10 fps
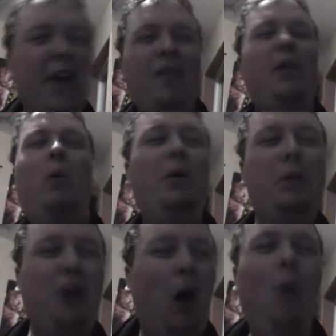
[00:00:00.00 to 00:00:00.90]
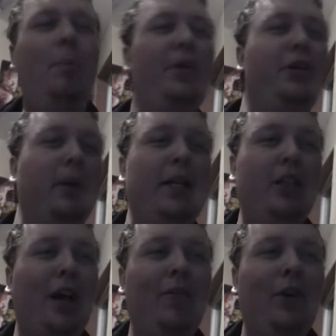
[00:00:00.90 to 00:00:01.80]
If everyone was open to
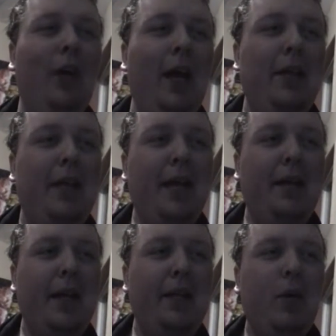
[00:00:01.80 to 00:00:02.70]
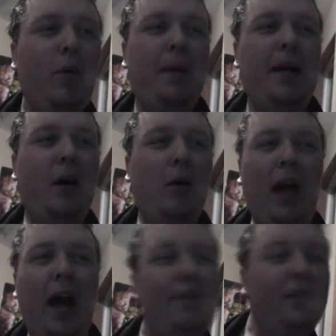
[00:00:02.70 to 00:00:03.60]
each other, then there would be
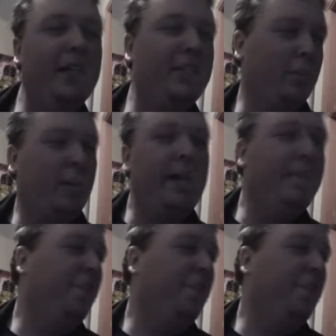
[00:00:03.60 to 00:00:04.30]
no conflicts or